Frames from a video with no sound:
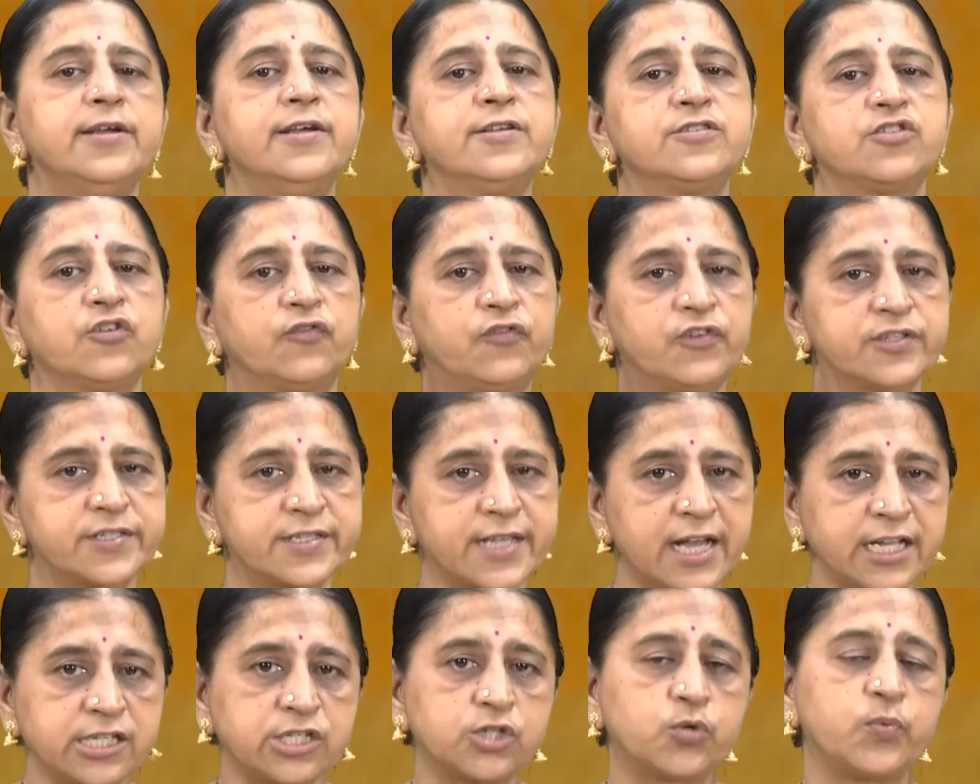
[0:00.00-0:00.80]
So for
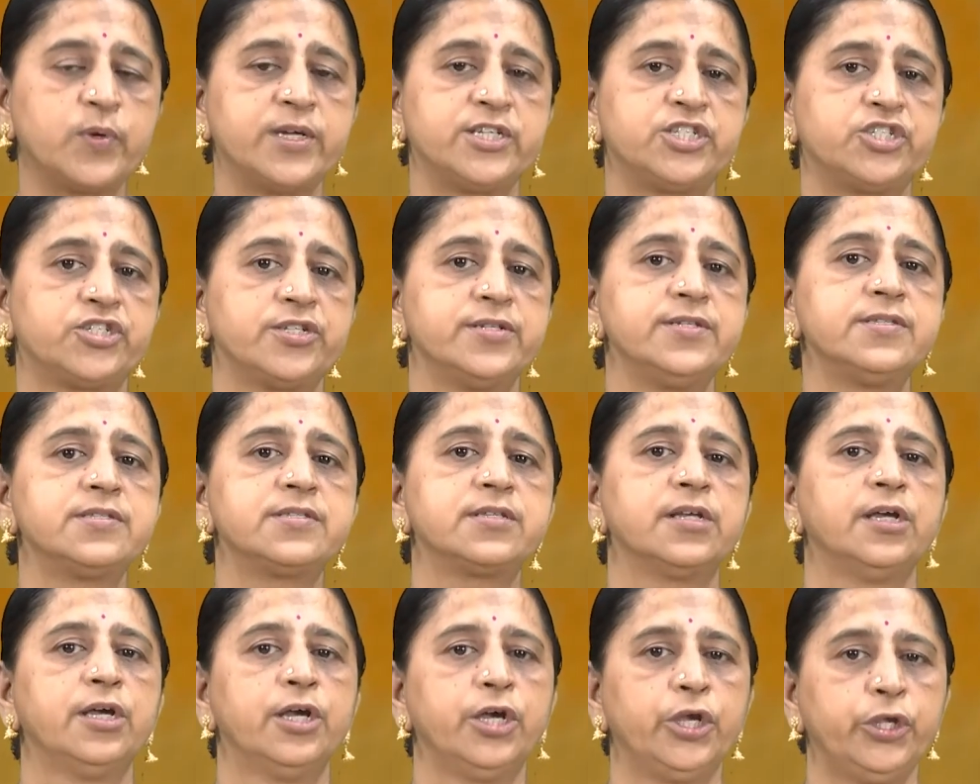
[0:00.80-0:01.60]
such
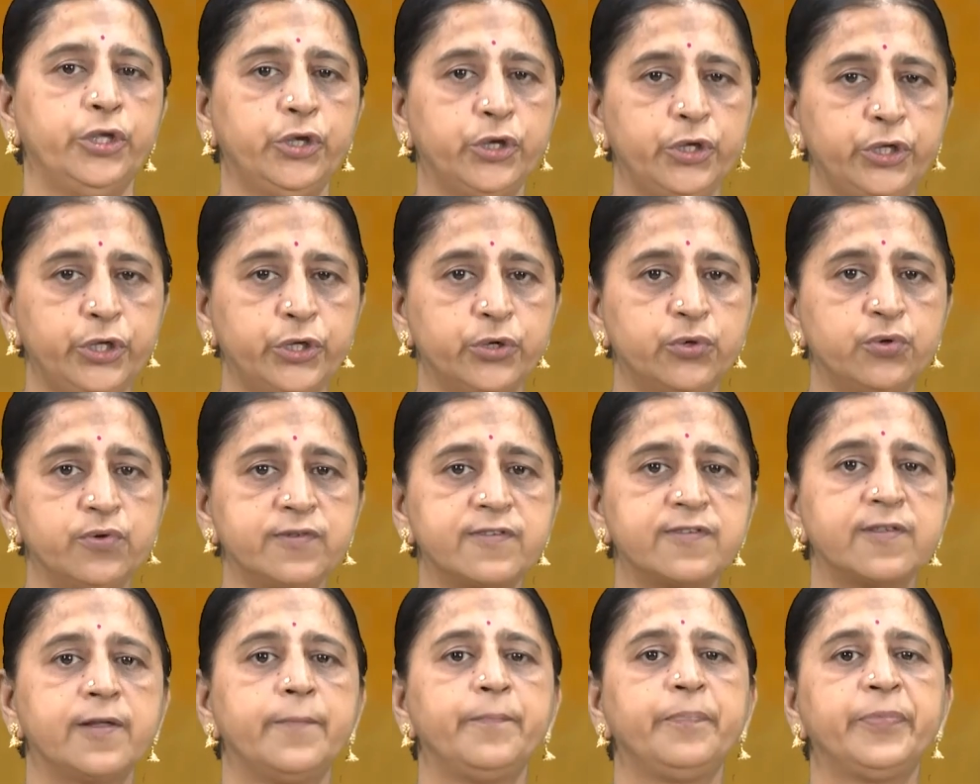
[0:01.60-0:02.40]
questions, you
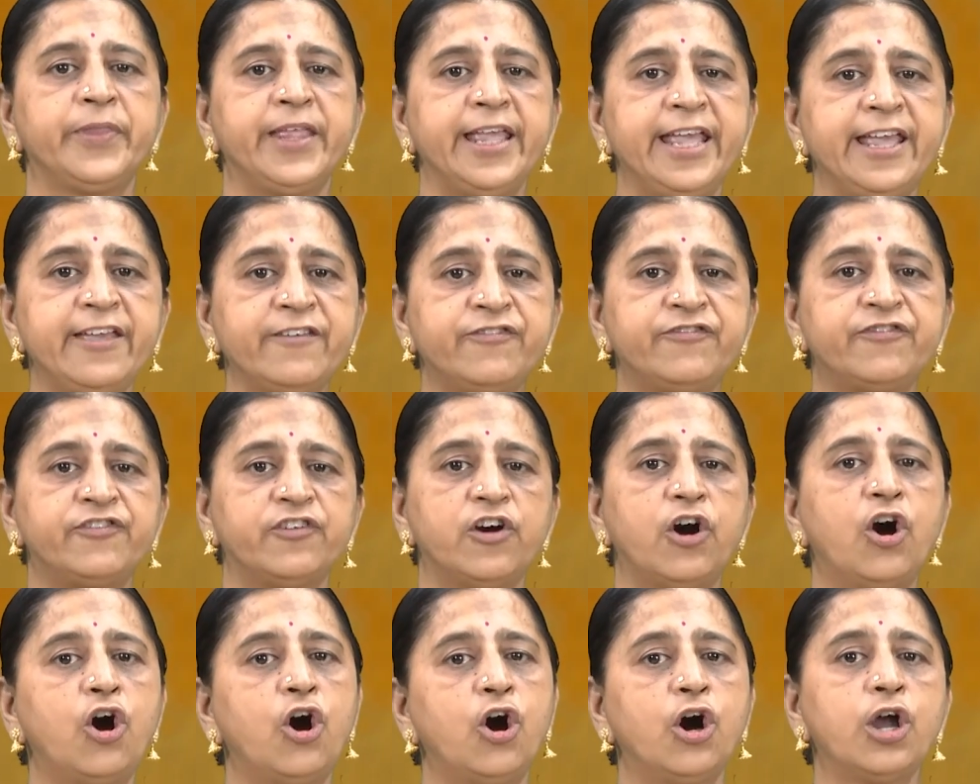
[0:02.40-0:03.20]
use if
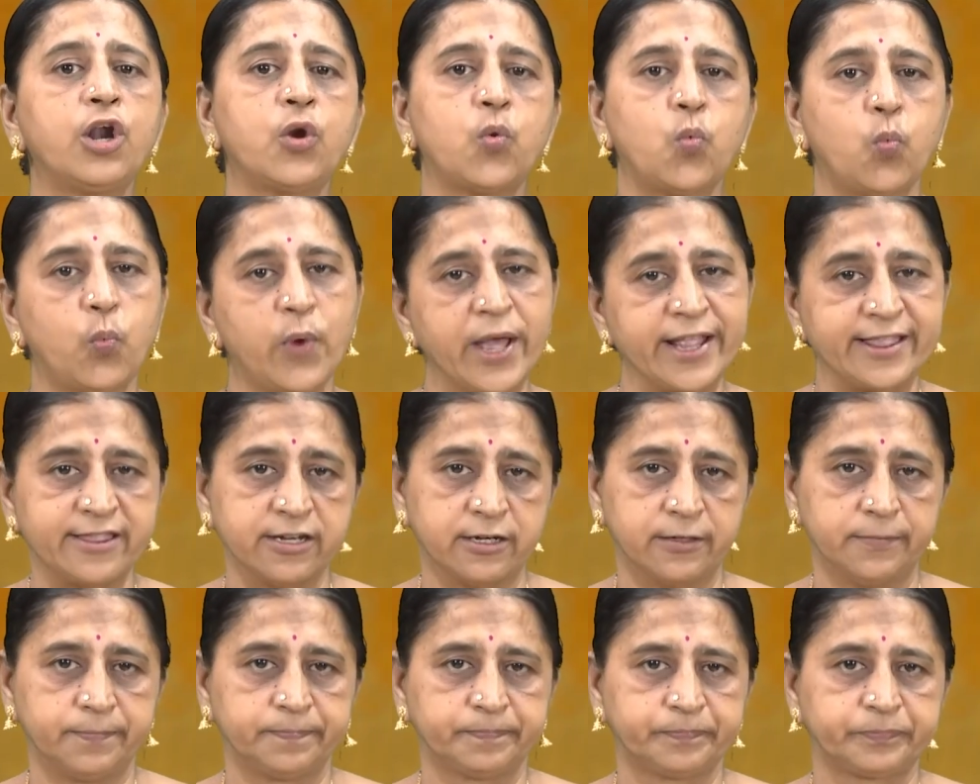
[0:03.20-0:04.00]
or
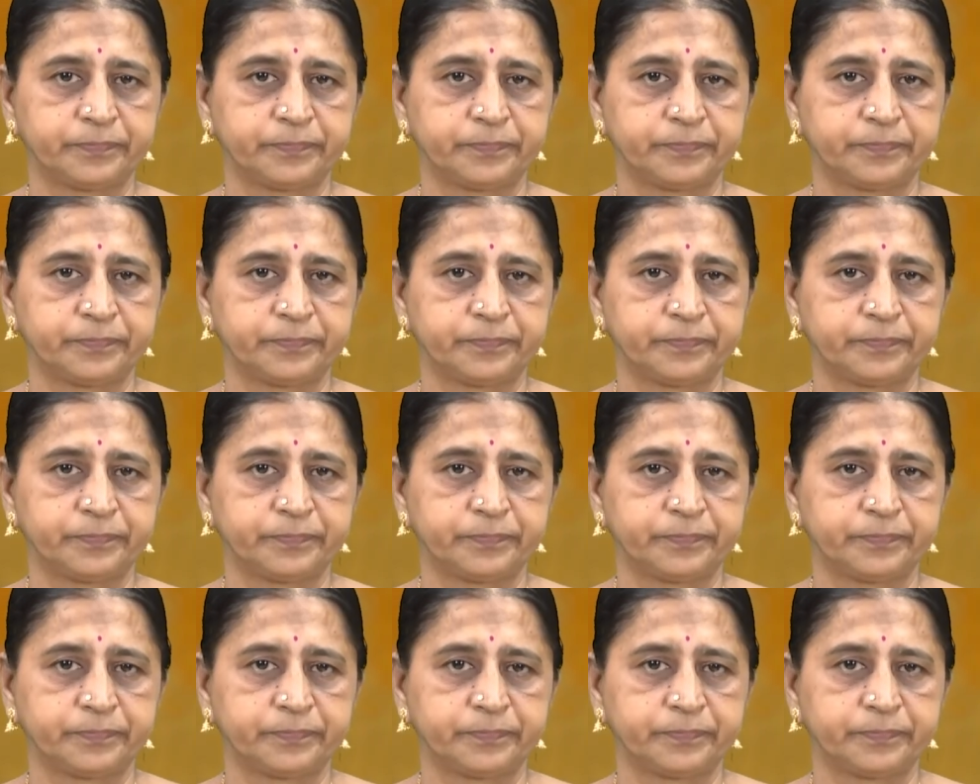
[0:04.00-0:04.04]
whether.